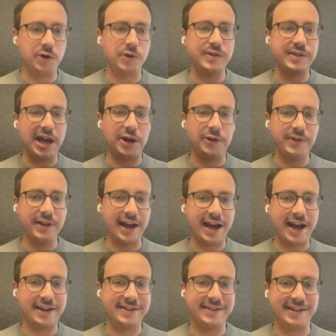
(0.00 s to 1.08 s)
goes down
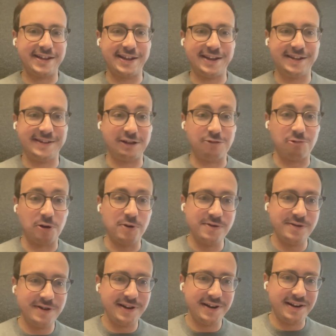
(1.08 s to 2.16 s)
as they, they
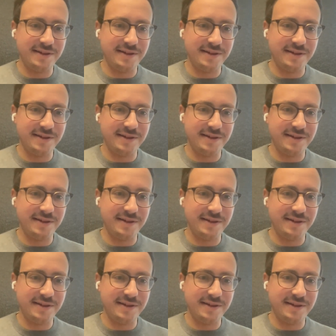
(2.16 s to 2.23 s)
grow